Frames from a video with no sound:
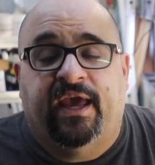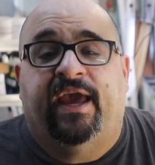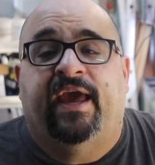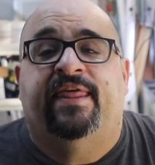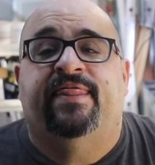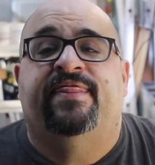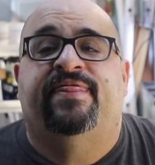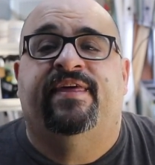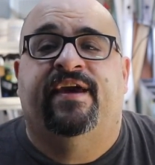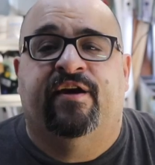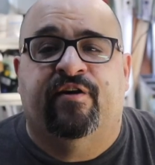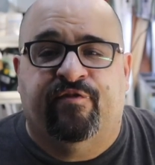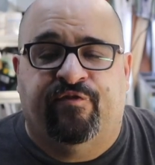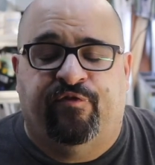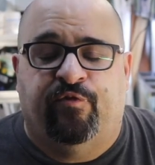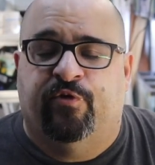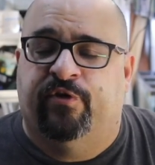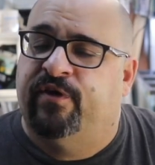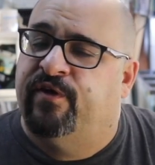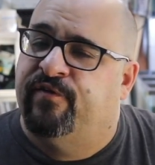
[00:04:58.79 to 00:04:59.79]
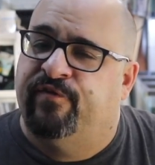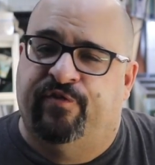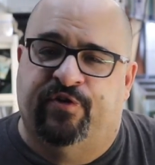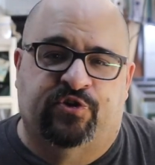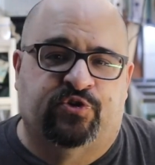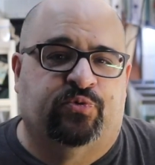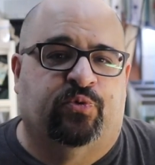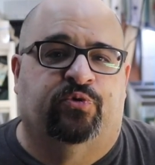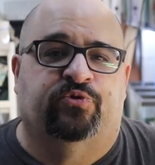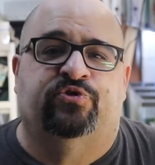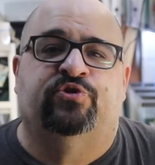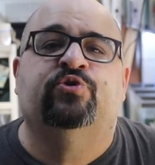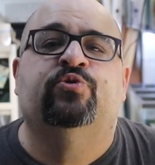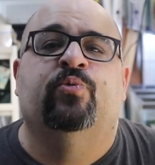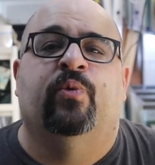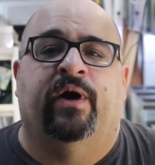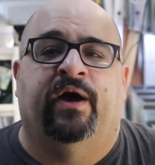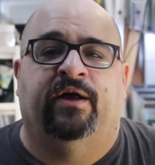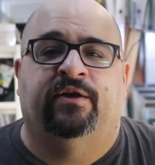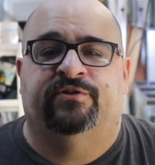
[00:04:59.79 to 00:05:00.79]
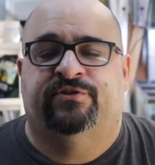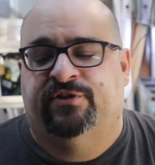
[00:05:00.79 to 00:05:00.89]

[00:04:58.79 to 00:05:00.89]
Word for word: and therefore their fish won't do well.